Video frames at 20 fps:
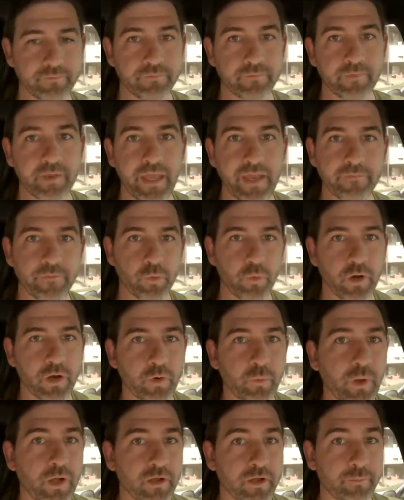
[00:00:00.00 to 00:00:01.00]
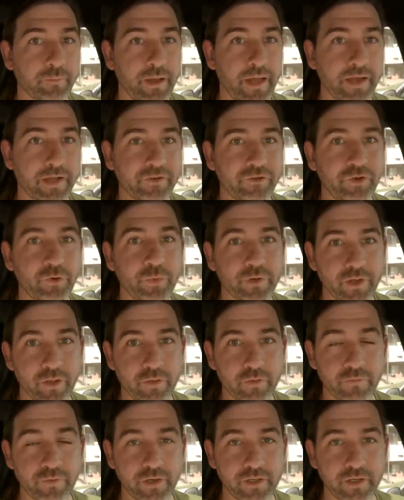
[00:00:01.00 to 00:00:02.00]
everyone, welcome back to
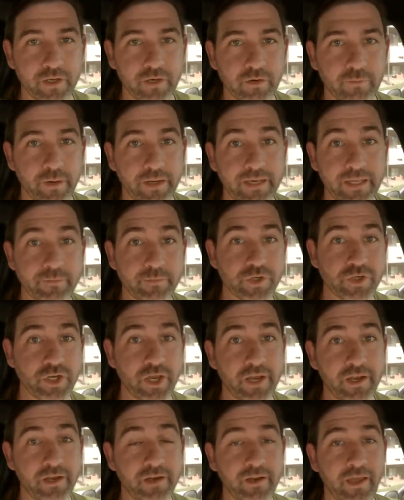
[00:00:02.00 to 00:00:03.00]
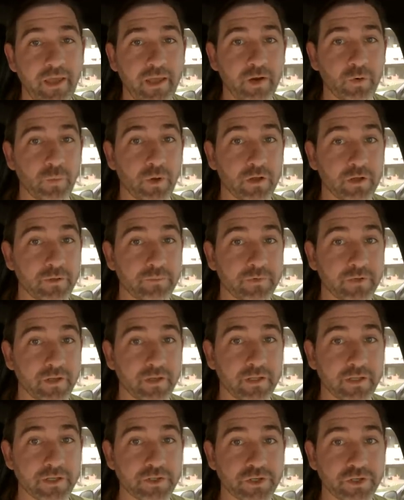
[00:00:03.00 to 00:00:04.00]
another video. My name's Shane and welcome to
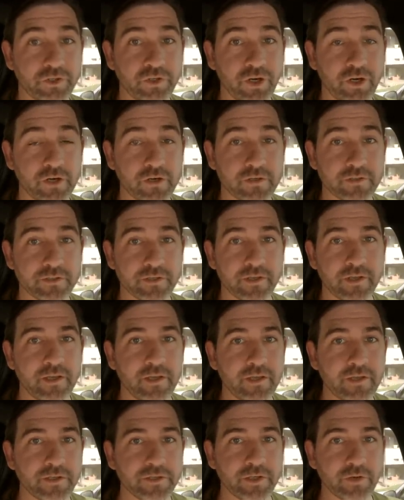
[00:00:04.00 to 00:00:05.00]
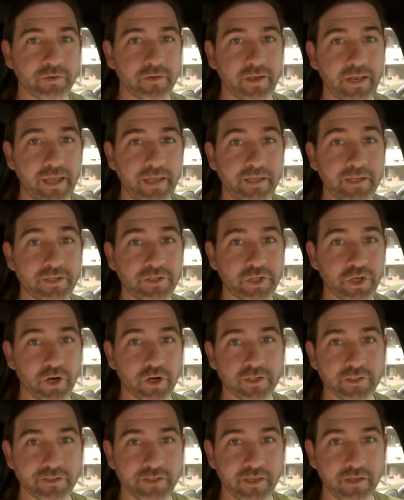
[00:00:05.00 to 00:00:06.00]
Klesh Guitars. So today is
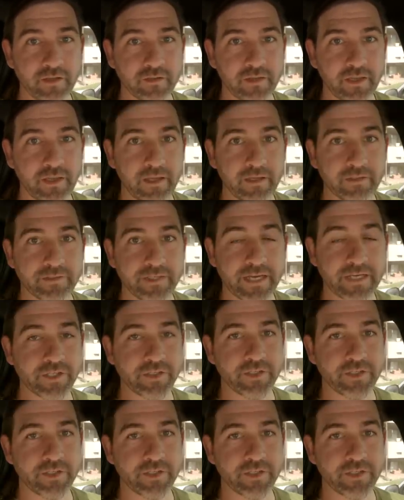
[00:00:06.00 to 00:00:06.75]
yard sale day. It's actually